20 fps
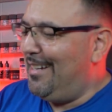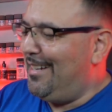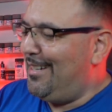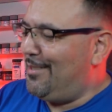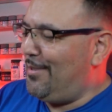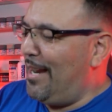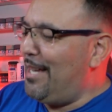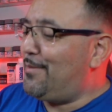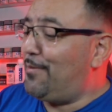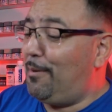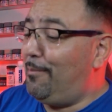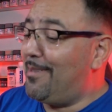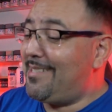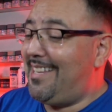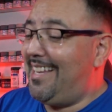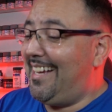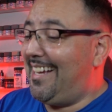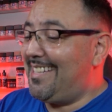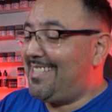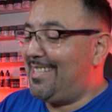Transformers
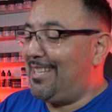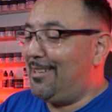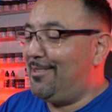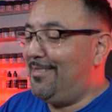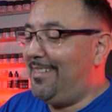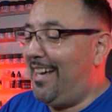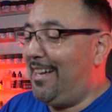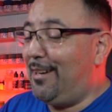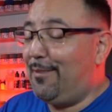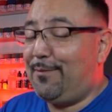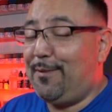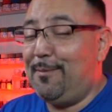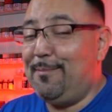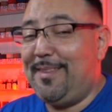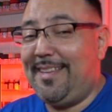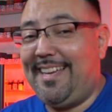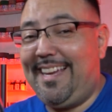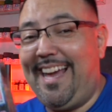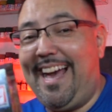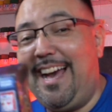Legacy United from
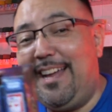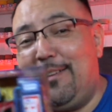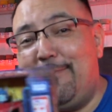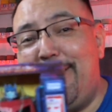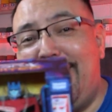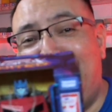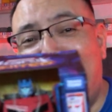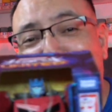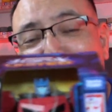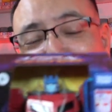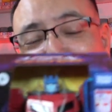the animated